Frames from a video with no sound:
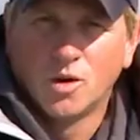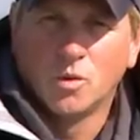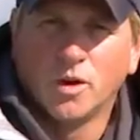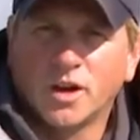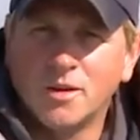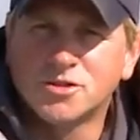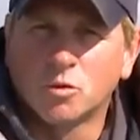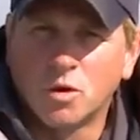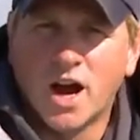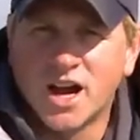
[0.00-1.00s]
When it comes to
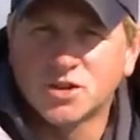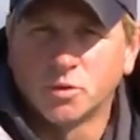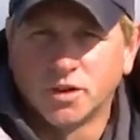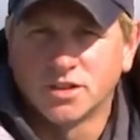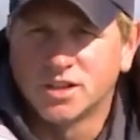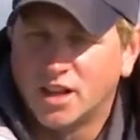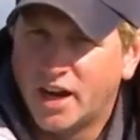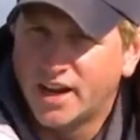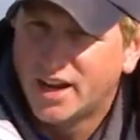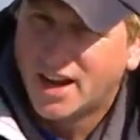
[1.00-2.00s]
rods, reels, and
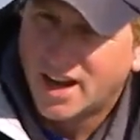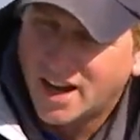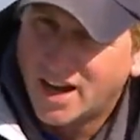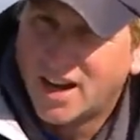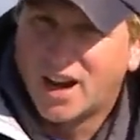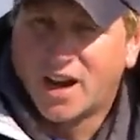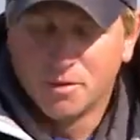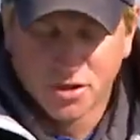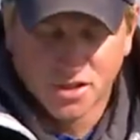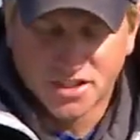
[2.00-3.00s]
line, I'm
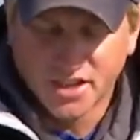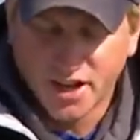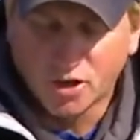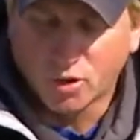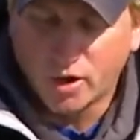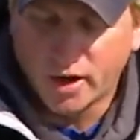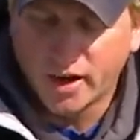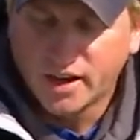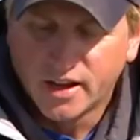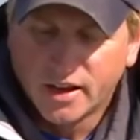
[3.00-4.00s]
using the Saint
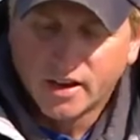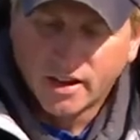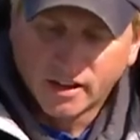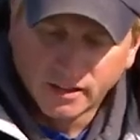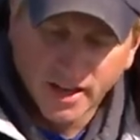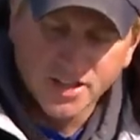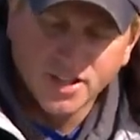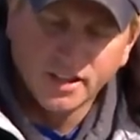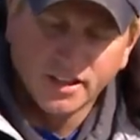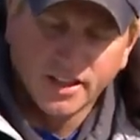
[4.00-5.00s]
Croix
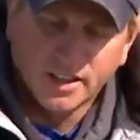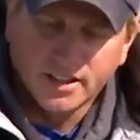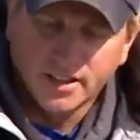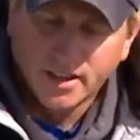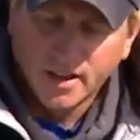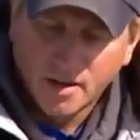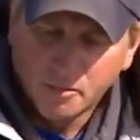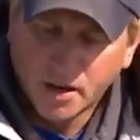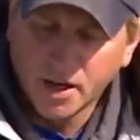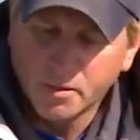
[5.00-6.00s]
Legend Elite,
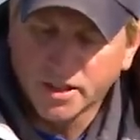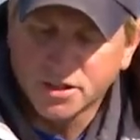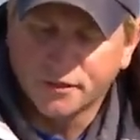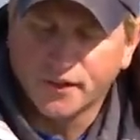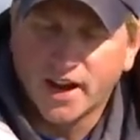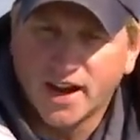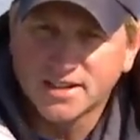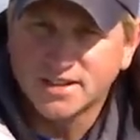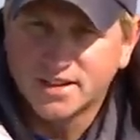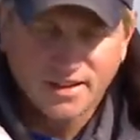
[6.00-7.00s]
medium extra
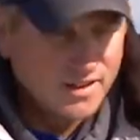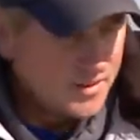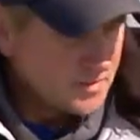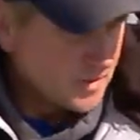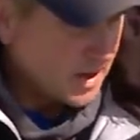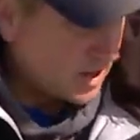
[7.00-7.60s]
fast. I